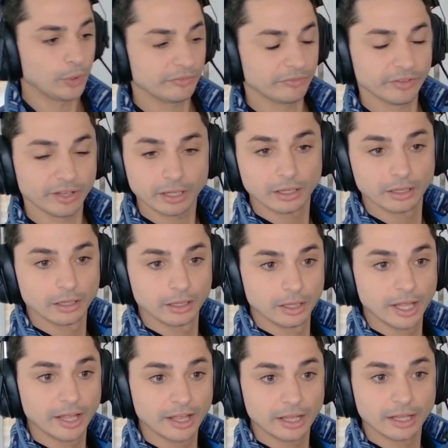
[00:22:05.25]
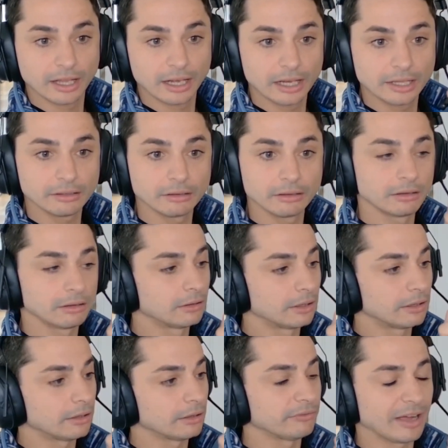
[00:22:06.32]
with a little
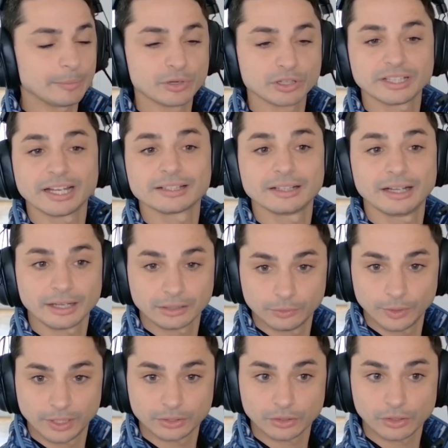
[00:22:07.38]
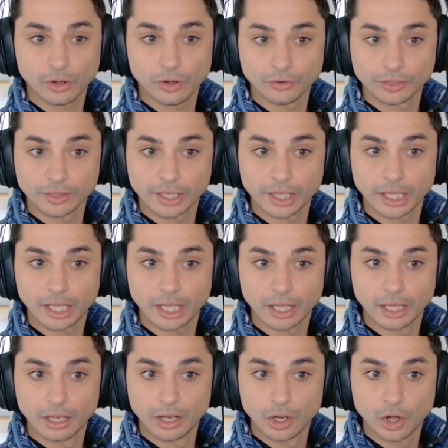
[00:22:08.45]
vibrotactile actuator on the
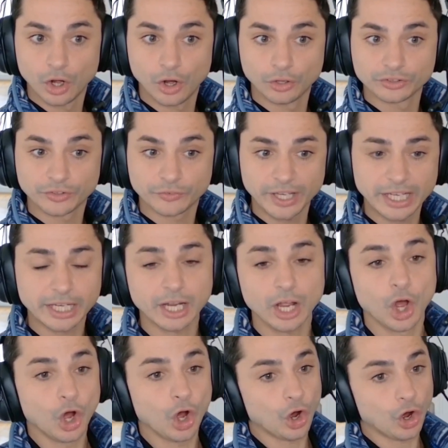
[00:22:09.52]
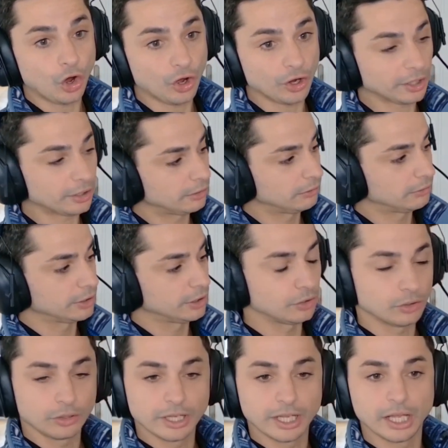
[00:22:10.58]
ring, or
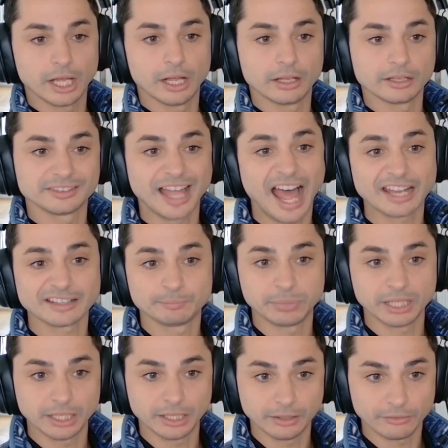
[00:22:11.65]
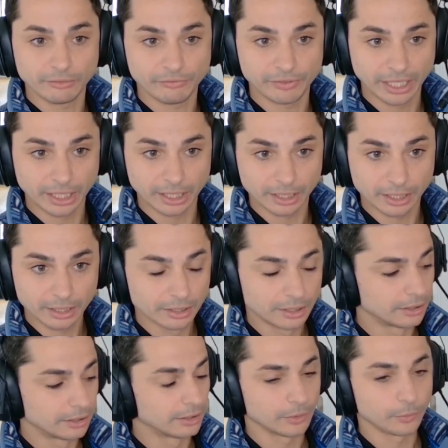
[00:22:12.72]
DASB thingy,
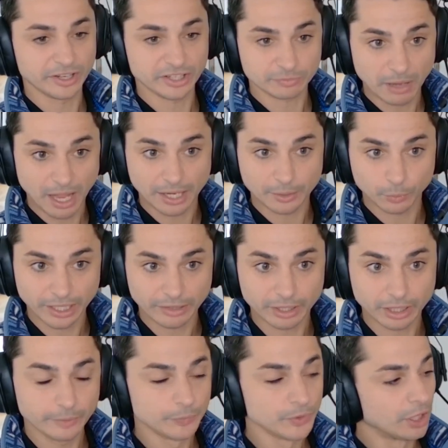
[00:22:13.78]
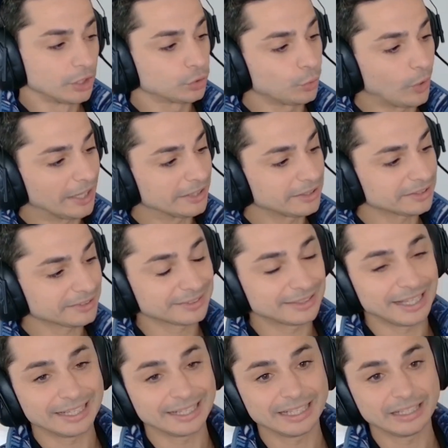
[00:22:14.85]
wristband, whatever, to
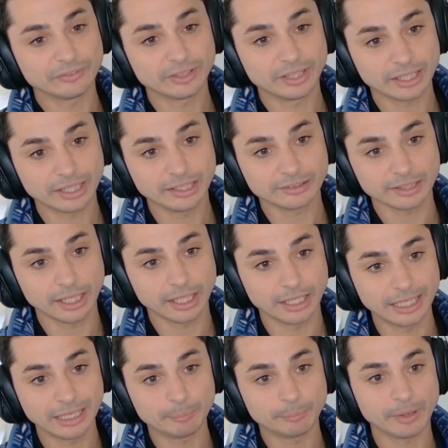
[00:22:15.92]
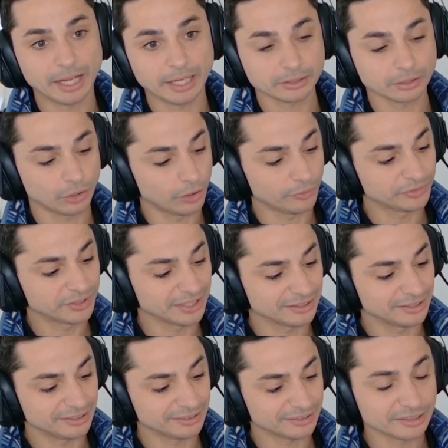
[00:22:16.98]
understand if there is an impact of the
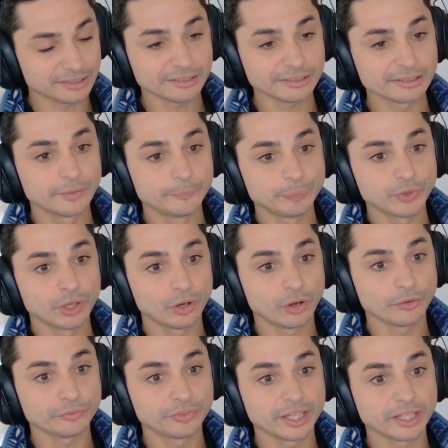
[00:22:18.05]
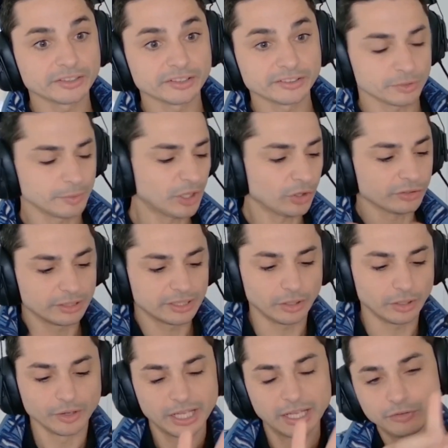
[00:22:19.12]
distance of the sensation? Because
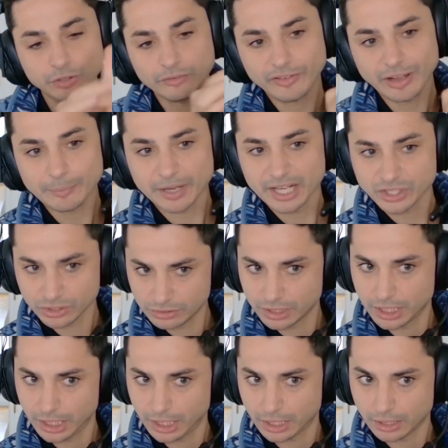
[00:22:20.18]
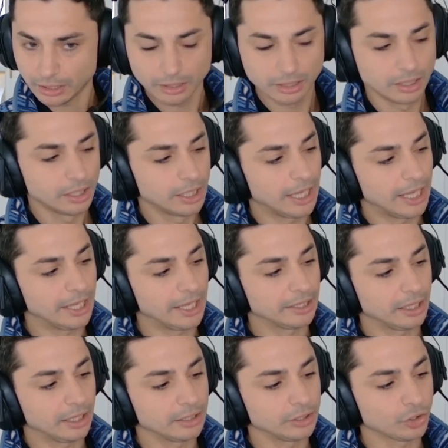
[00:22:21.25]
if you have a vibration here
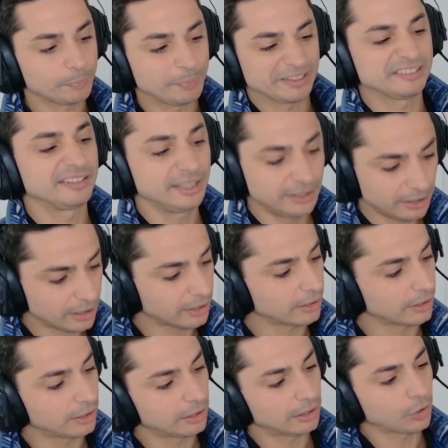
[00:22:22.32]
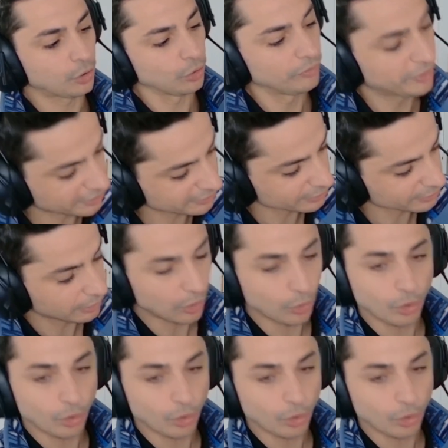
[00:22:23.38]
and your Pacinian covers